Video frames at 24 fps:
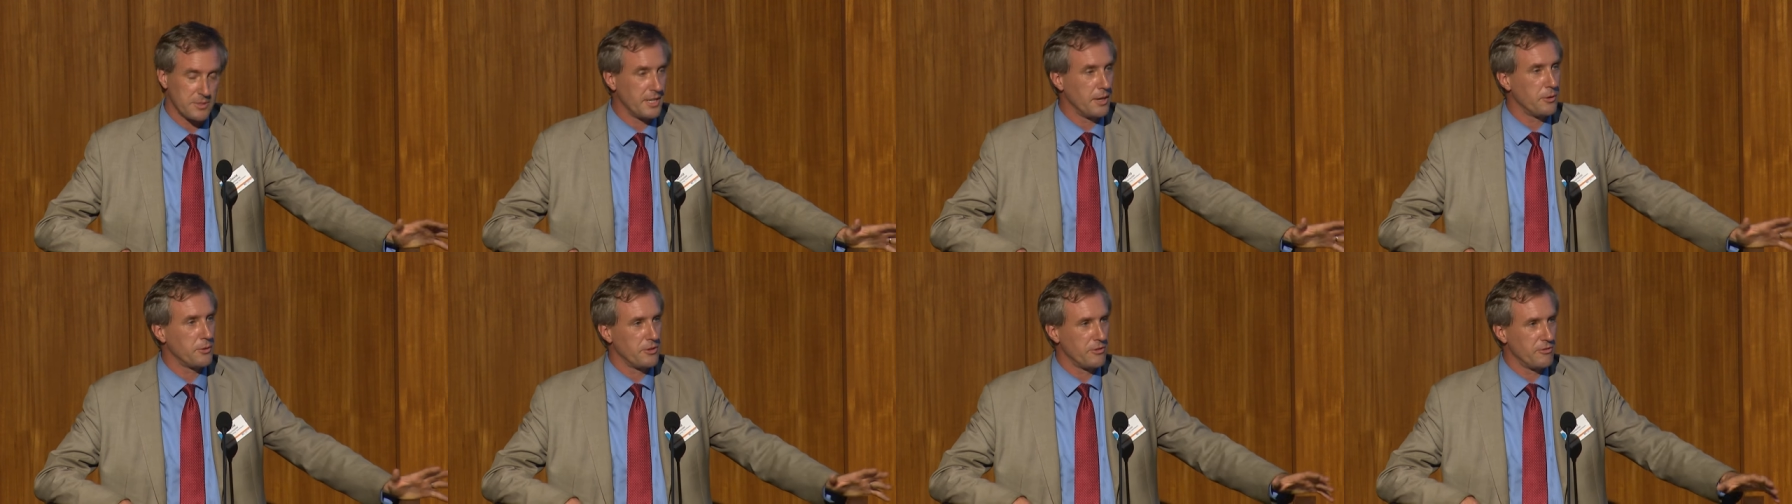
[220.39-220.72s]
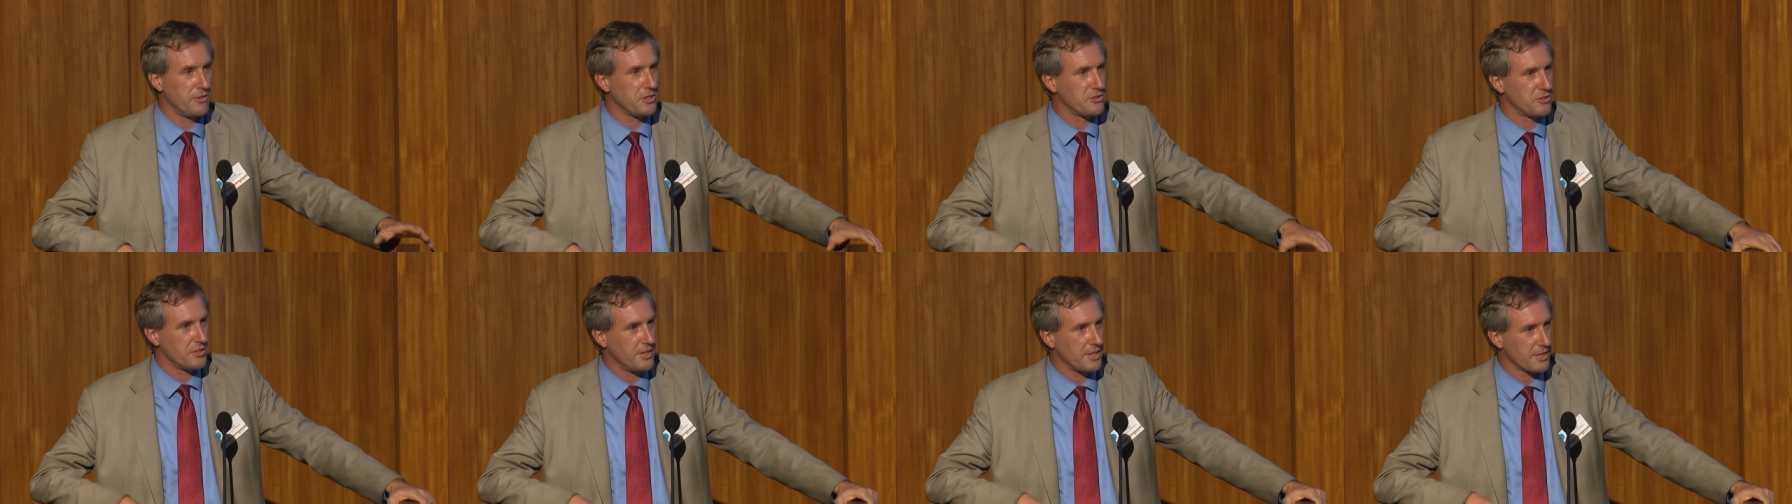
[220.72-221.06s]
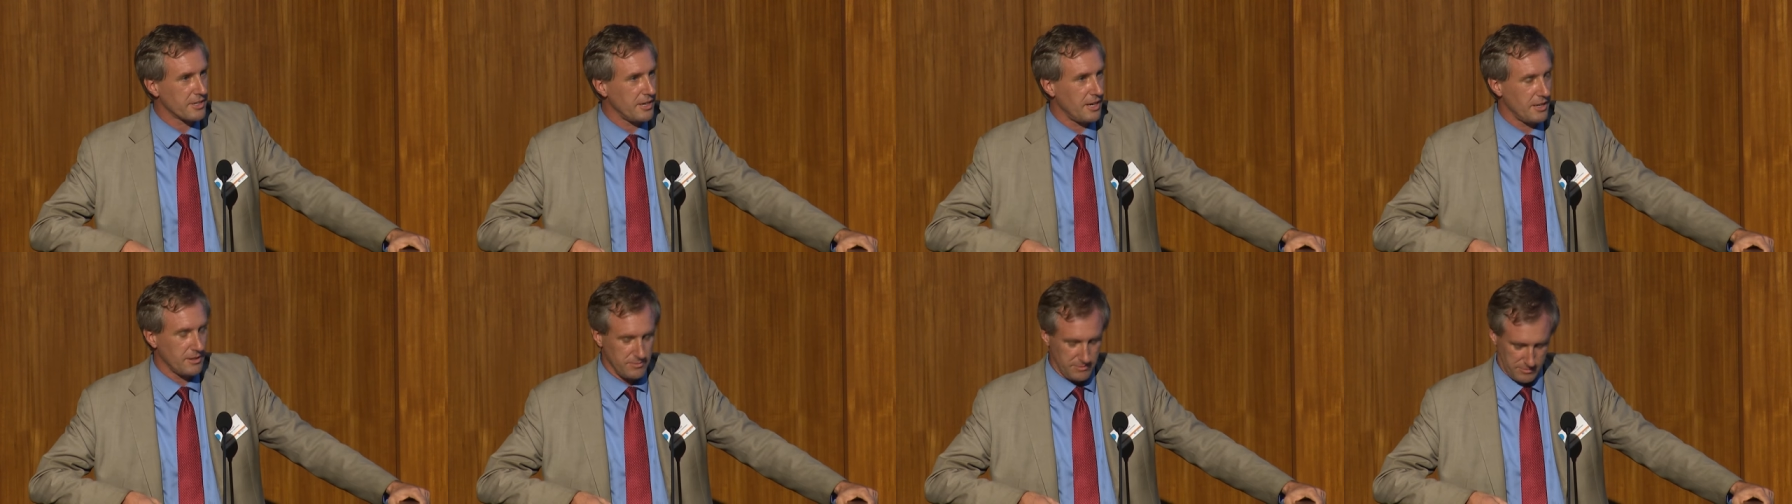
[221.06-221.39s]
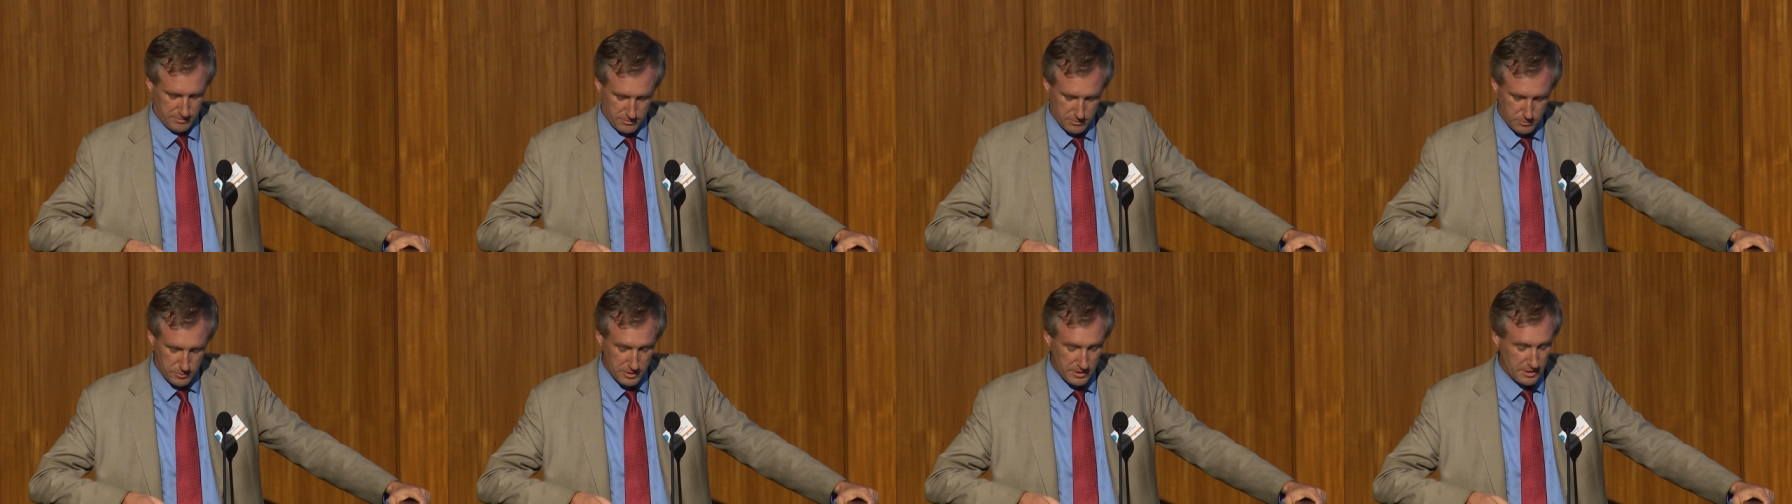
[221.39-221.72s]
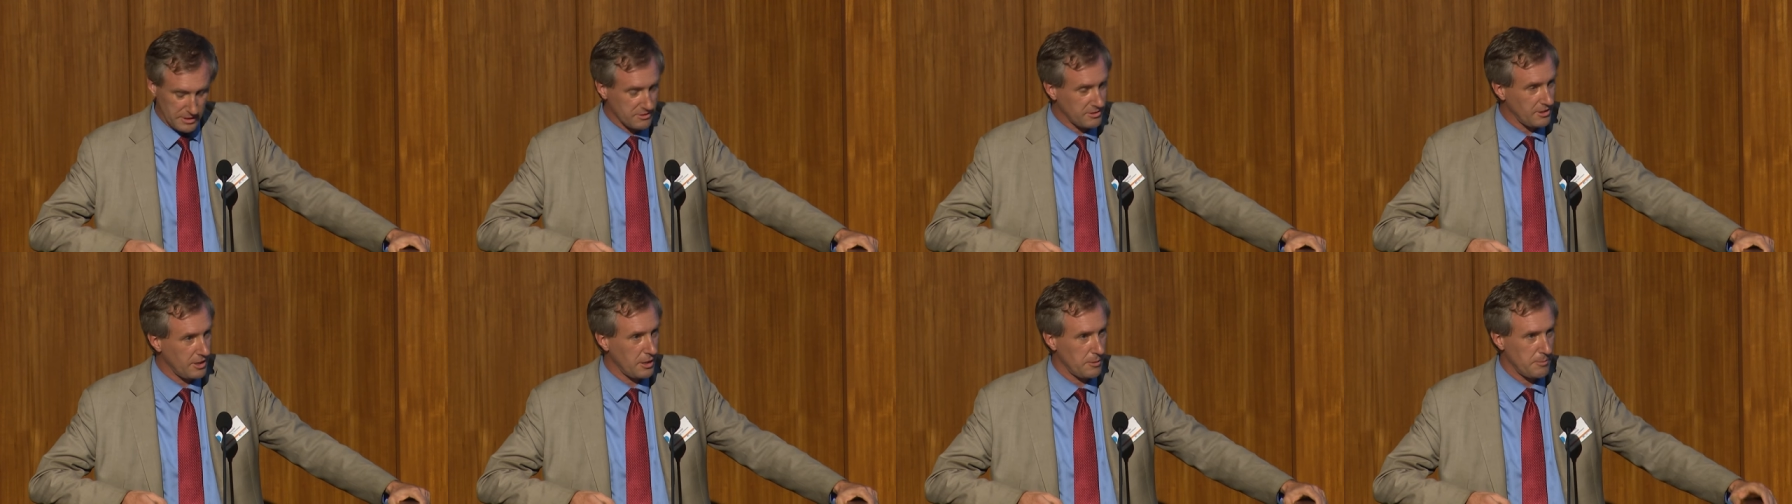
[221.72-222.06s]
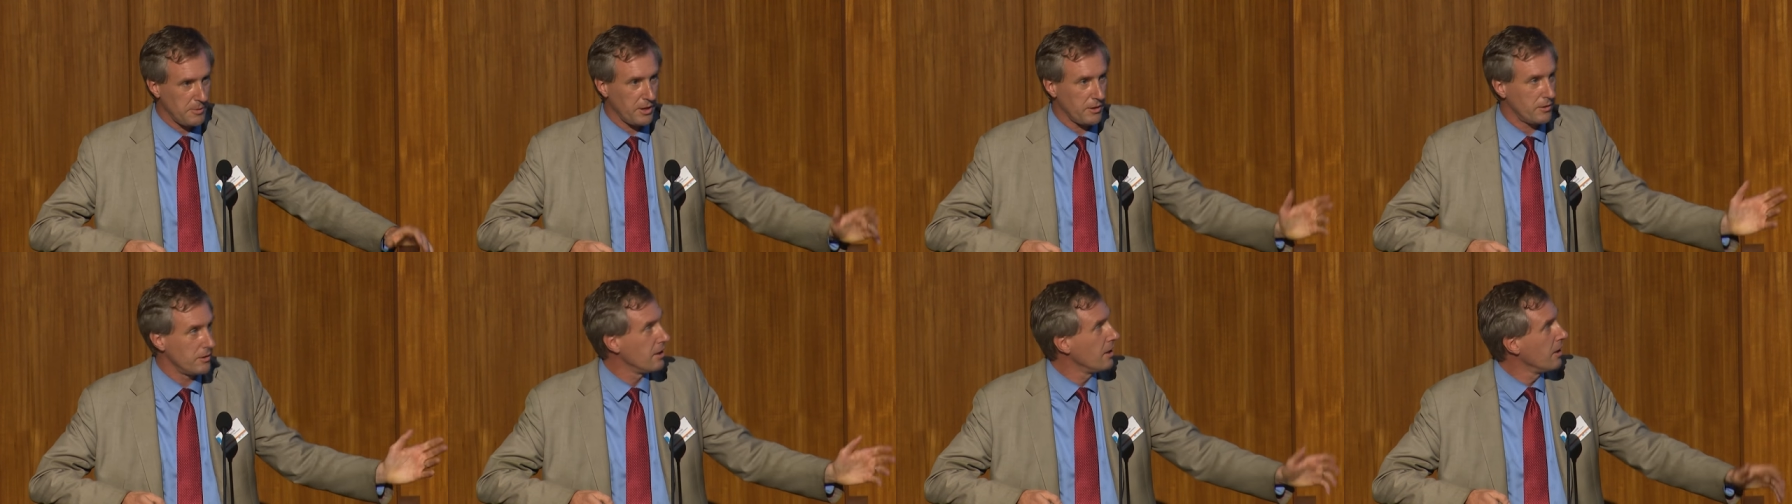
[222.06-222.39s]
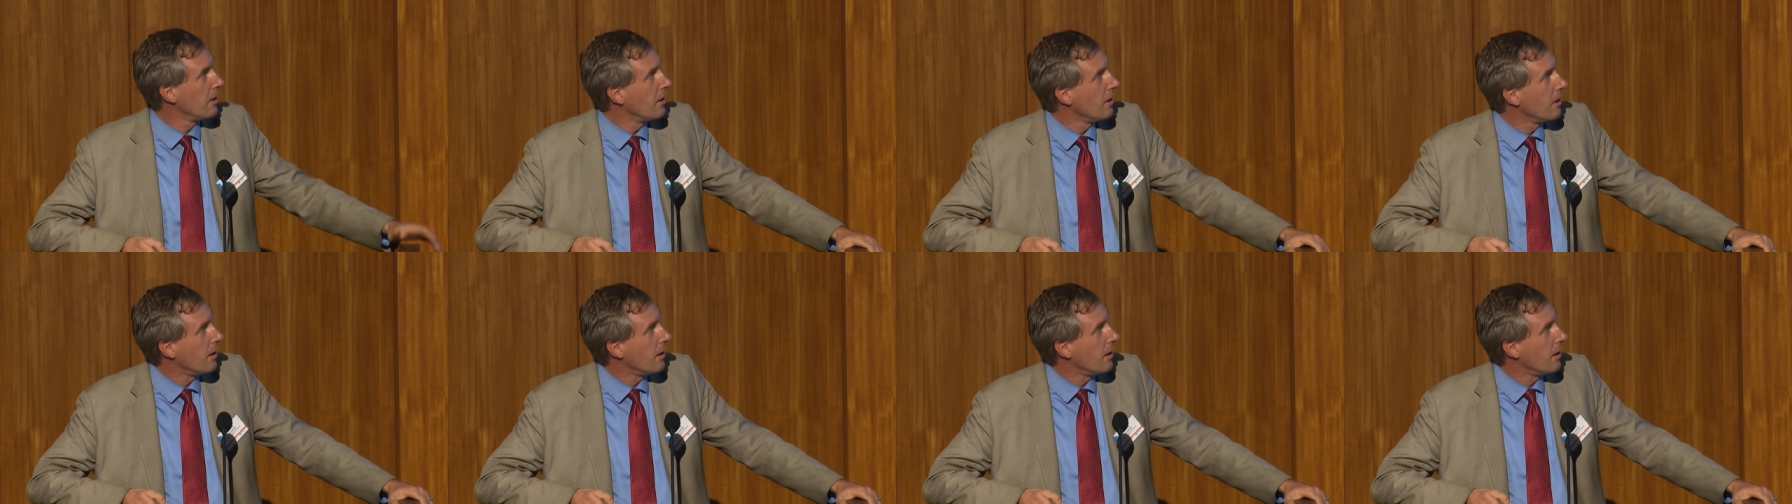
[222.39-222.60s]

And that was a vision I got really excited about.